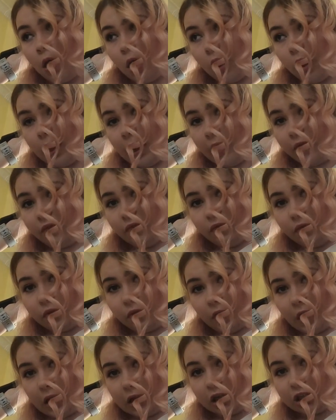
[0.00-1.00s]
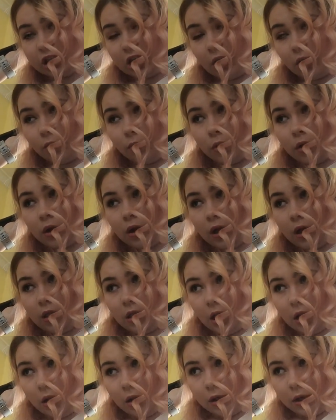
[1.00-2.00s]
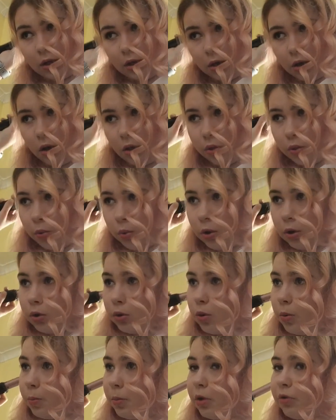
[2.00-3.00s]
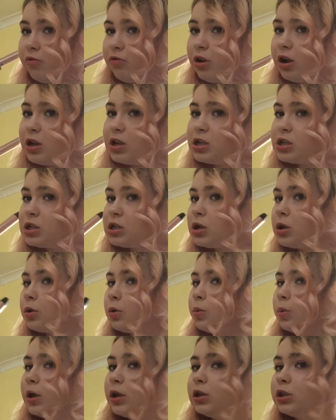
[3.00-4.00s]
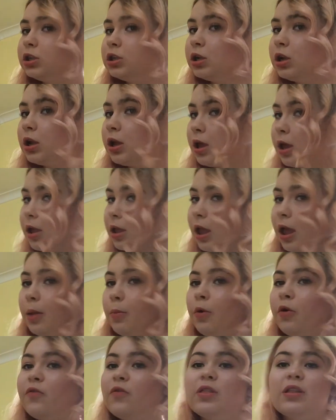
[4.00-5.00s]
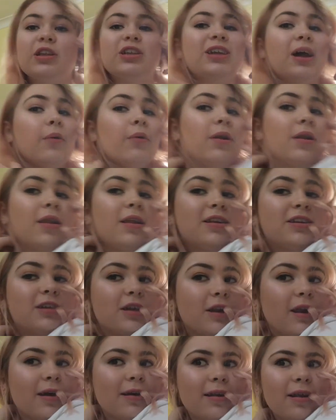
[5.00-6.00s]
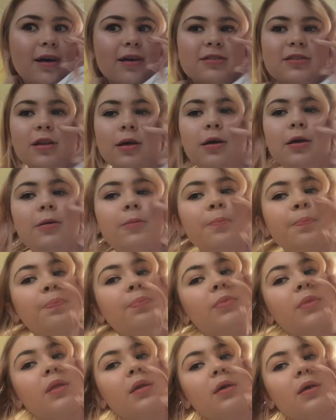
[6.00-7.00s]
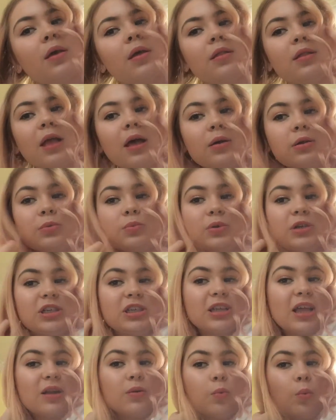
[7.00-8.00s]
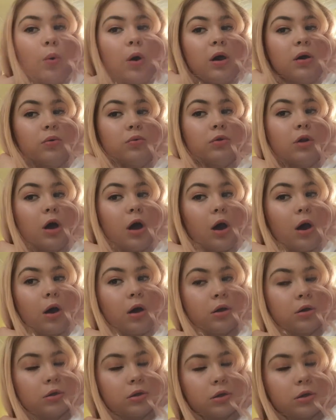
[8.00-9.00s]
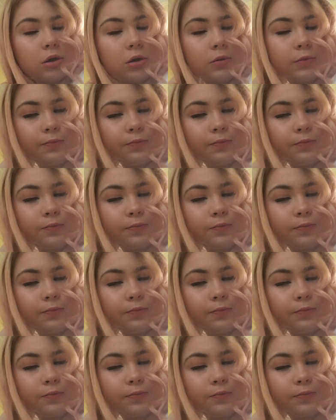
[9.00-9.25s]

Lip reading: I have that shell one, and then I had another one on my wrist which came off in the shower literally like last night, and that which said "Wild Heart."